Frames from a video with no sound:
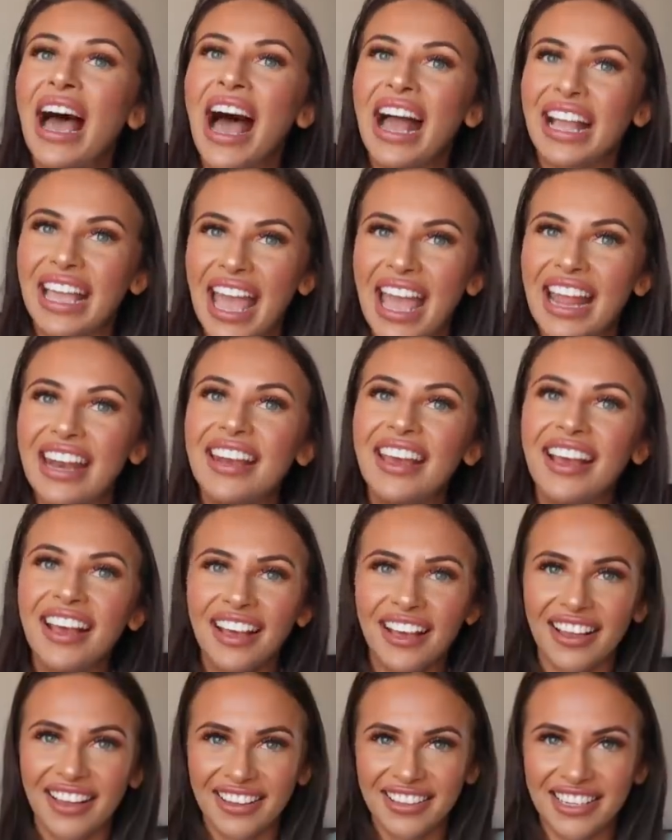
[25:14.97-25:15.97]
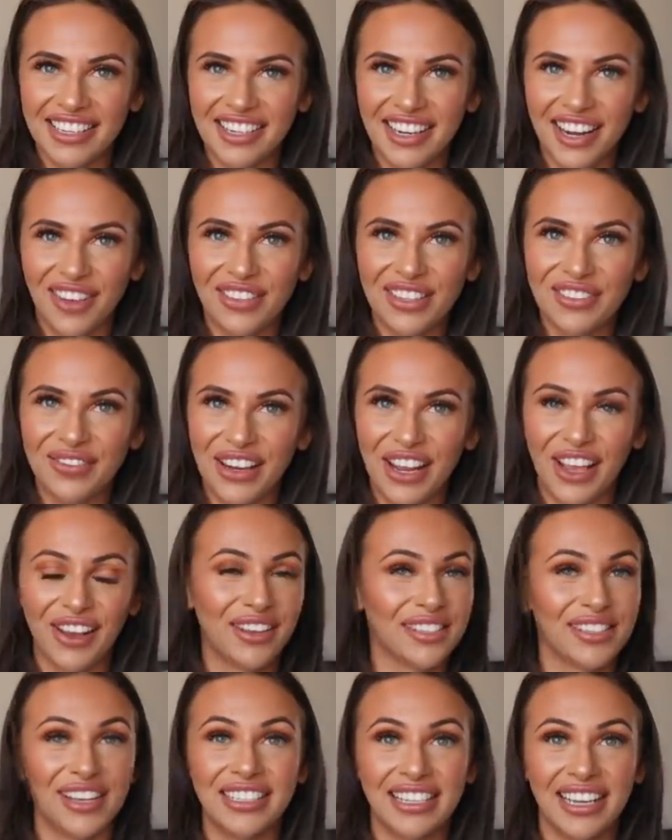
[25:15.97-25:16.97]
Again, did you love this video?
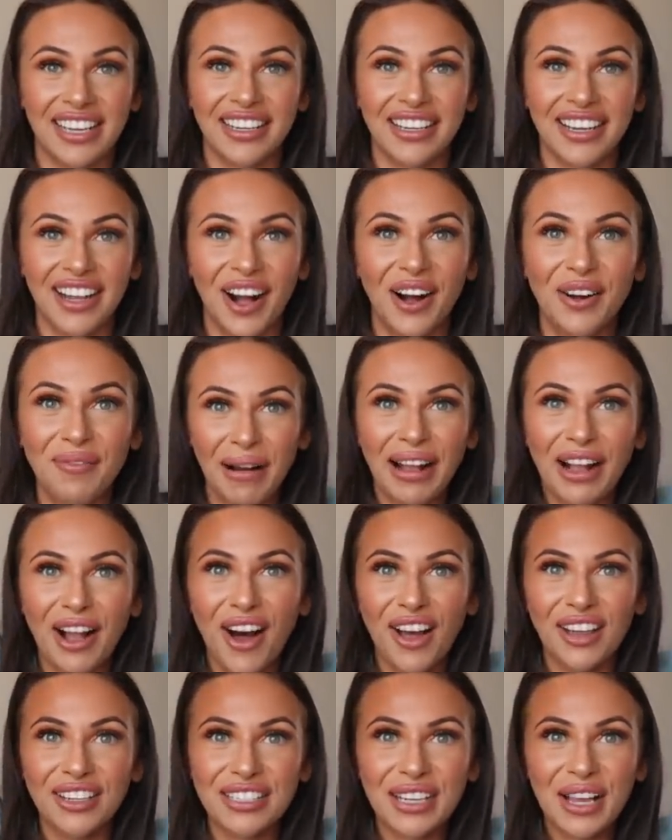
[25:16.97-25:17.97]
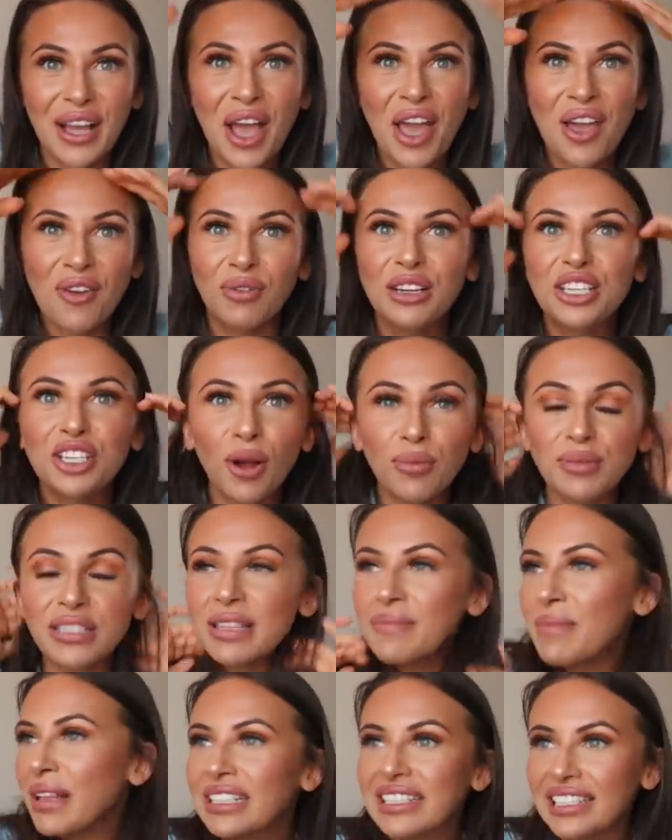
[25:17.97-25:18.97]
Because I did. Oh my God! We shopped
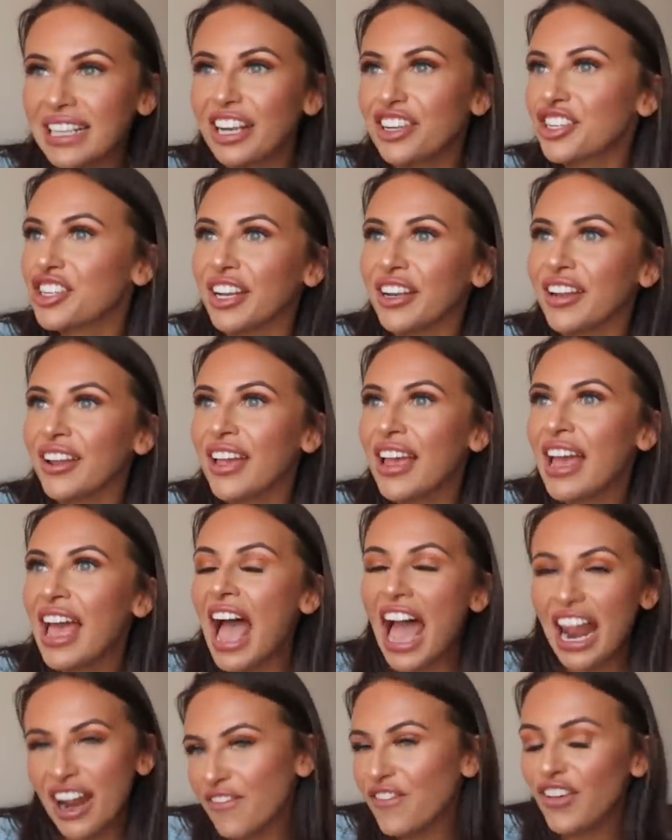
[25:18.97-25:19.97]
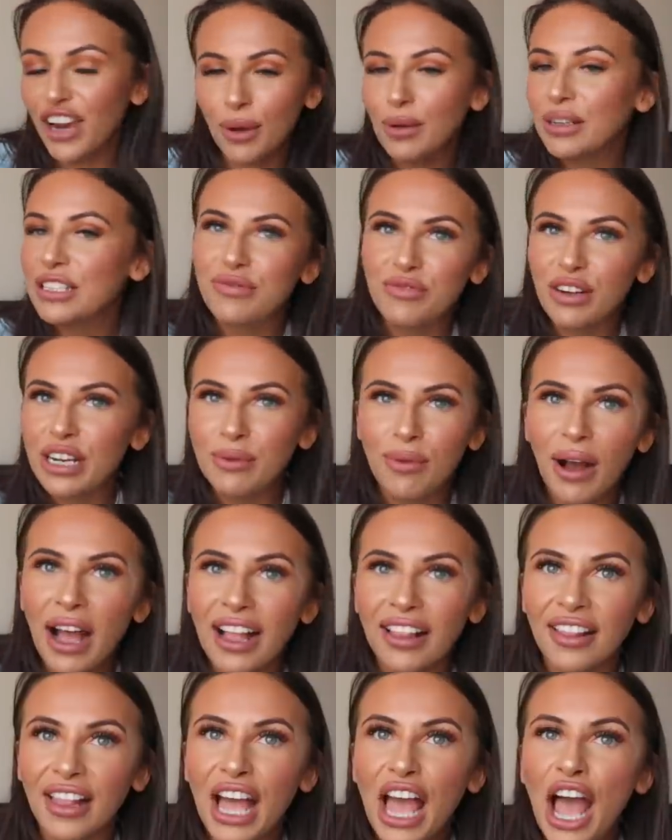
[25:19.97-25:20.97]
in the men's section. And I feel like we did really
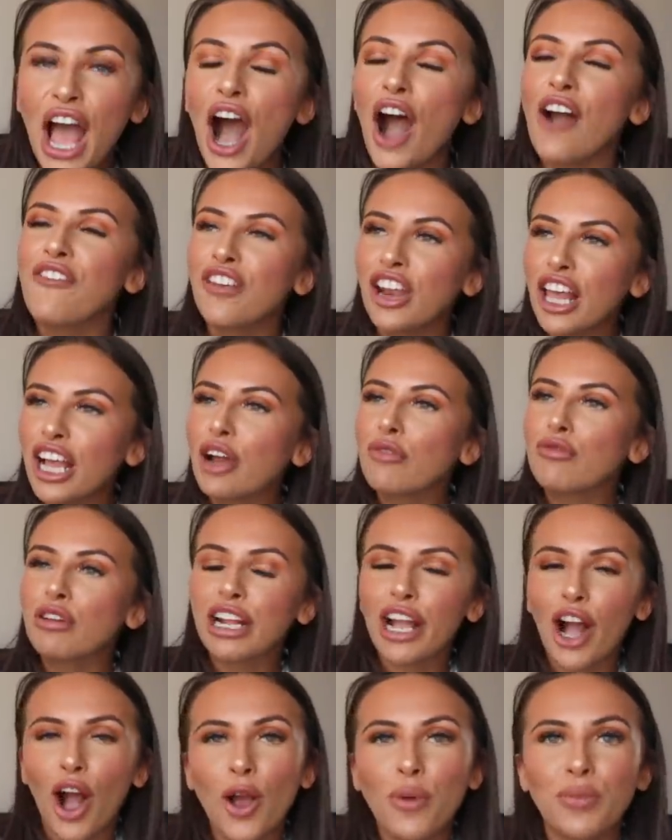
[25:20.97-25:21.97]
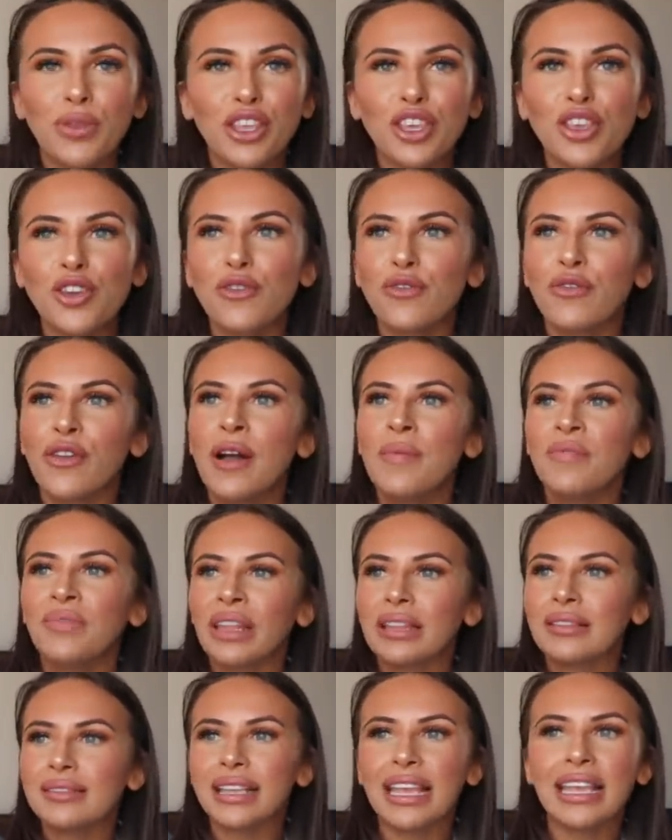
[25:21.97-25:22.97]
well. I feel like I really hope that you've
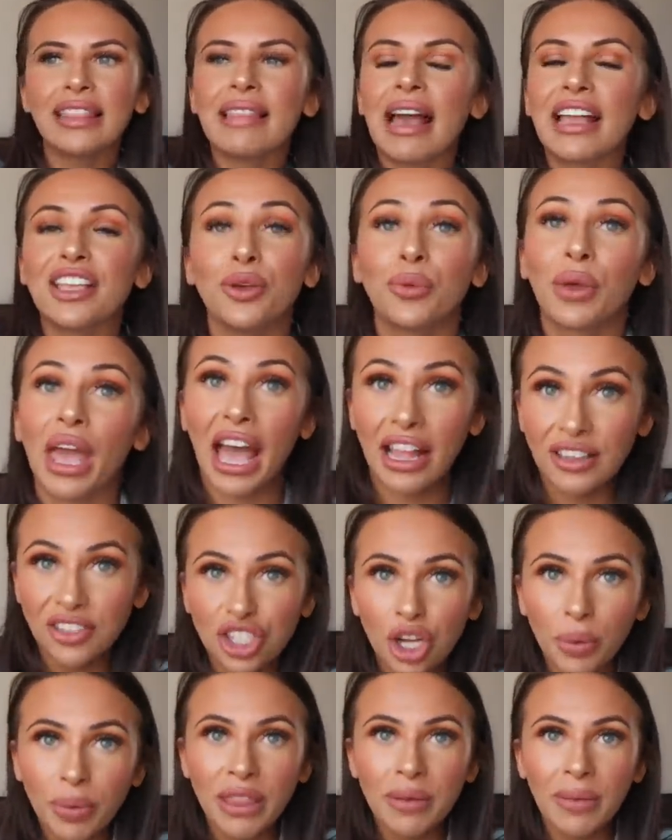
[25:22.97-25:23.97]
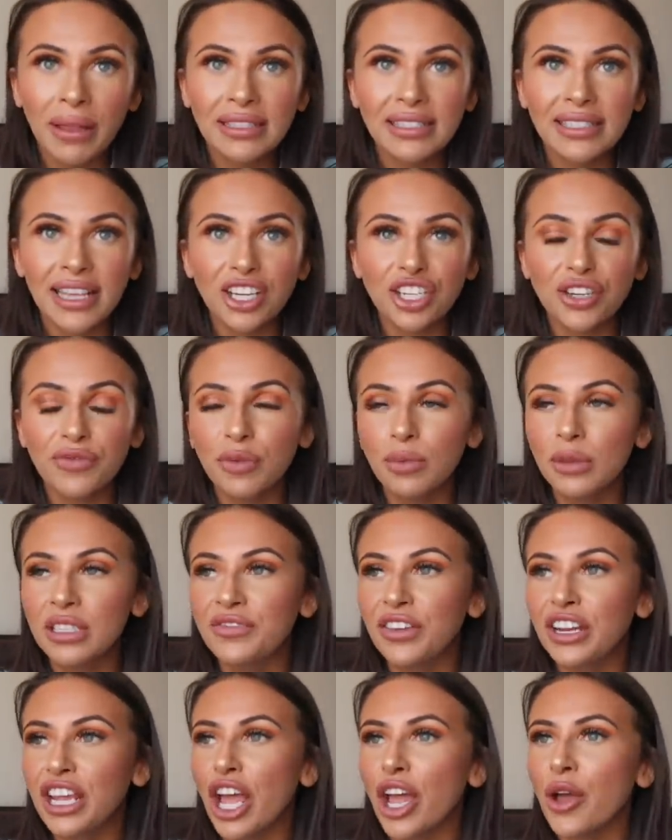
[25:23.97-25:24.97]
seen that you can shop in the men's section from
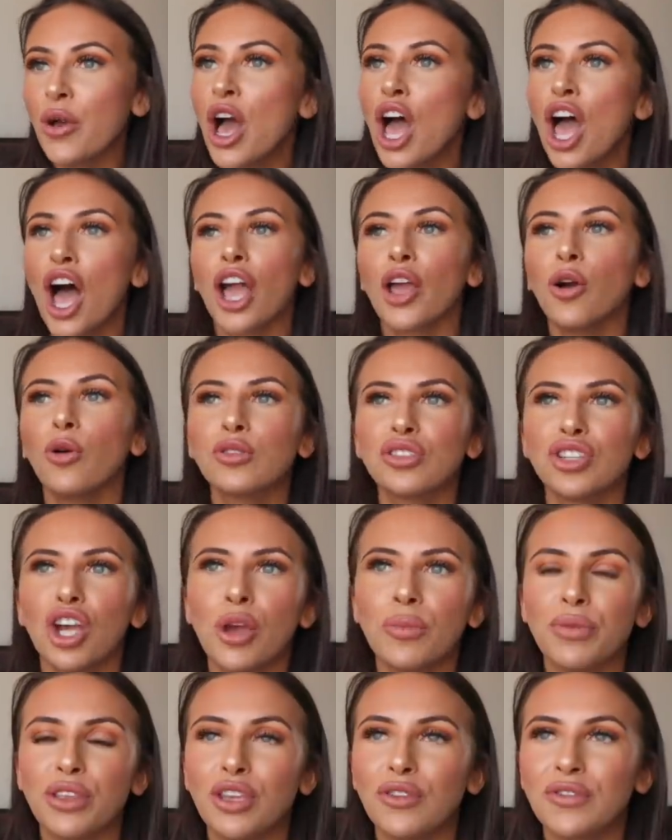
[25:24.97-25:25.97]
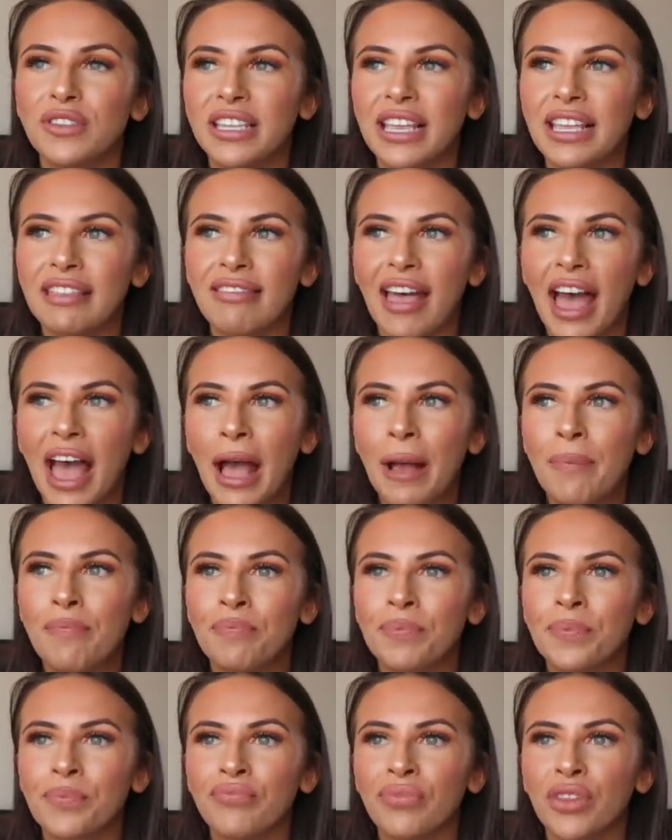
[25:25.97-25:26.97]
this video. I also hope that you've seen that
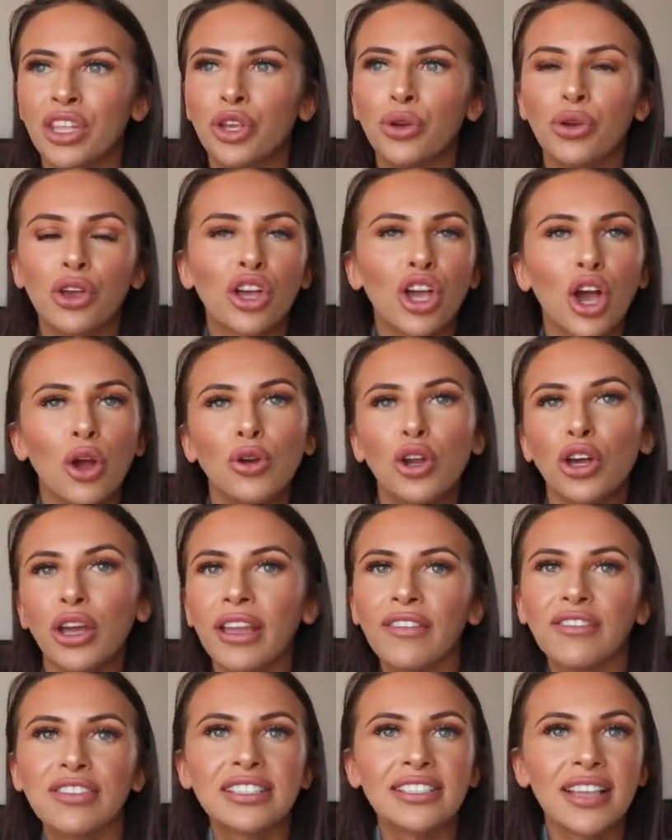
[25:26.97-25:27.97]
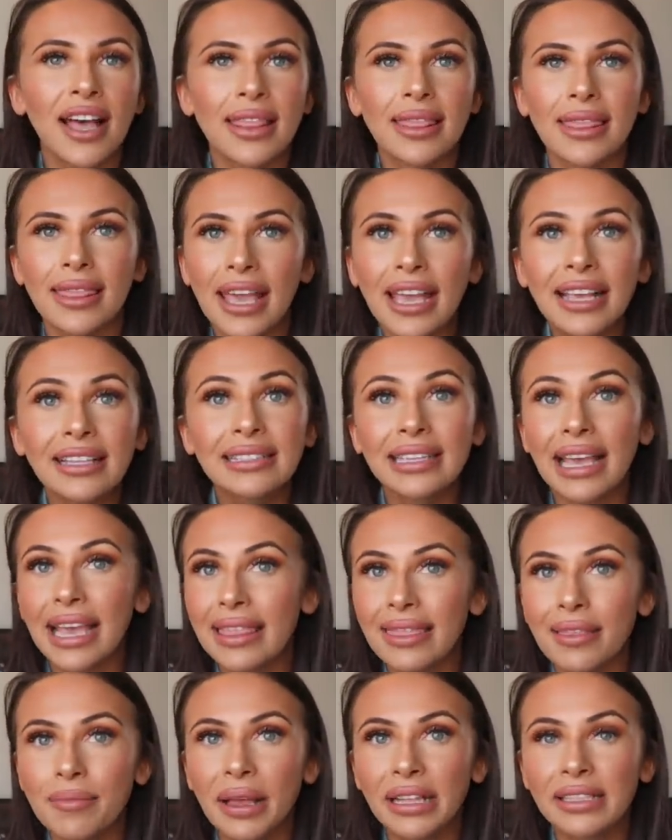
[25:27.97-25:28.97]
you can go looking for certain things
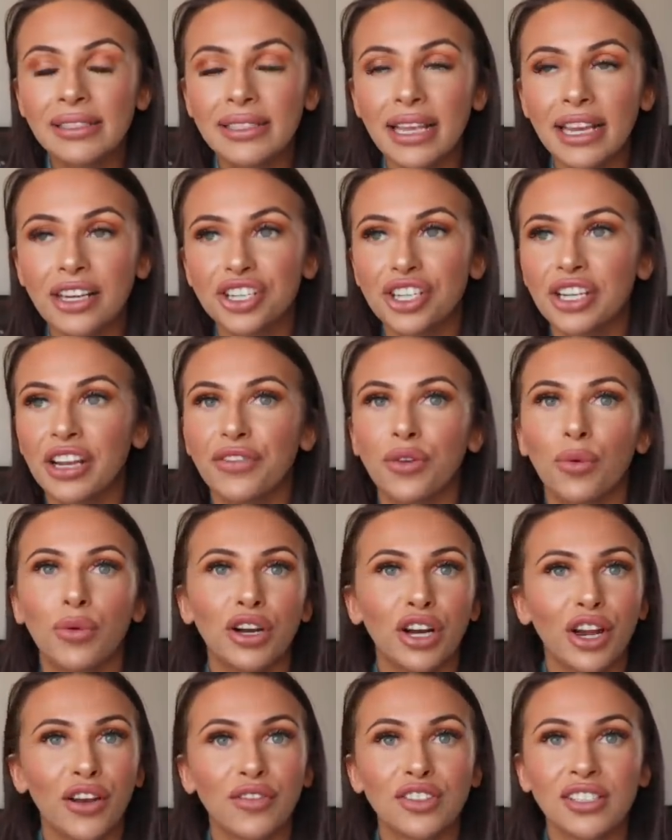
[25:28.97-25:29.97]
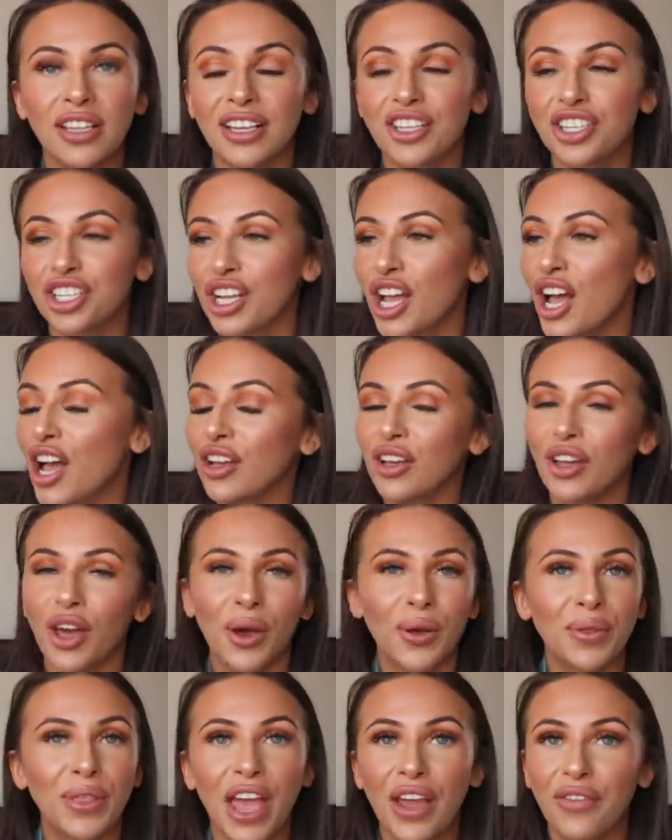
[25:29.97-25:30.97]
in the men's section. If you want an oversized shirt,
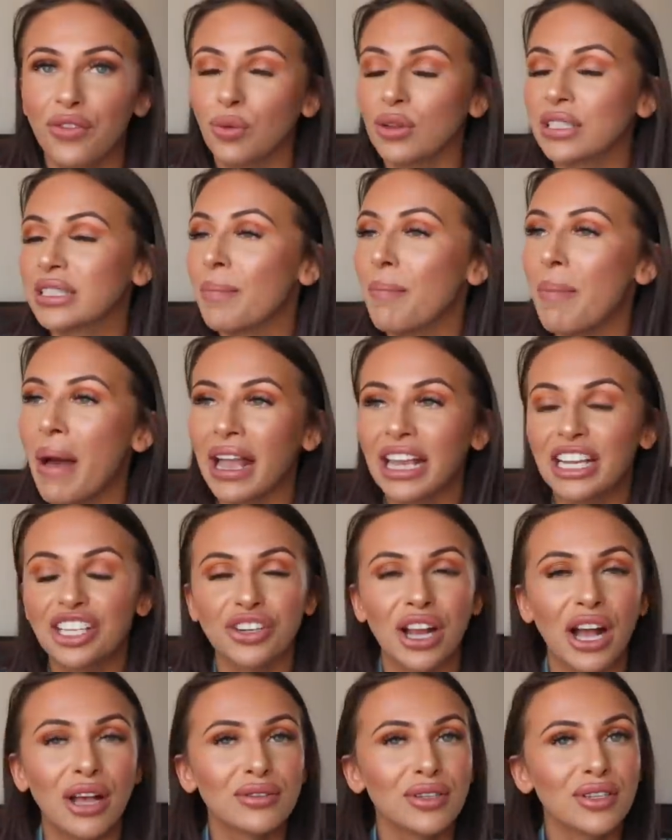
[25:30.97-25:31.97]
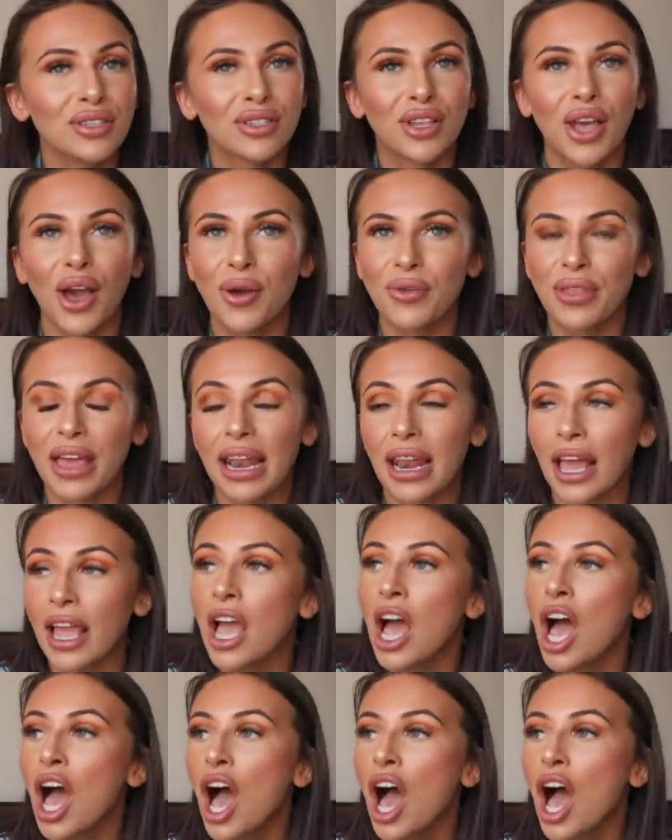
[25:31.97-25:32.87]
go there. If you want some baggy trousers, go there. Like,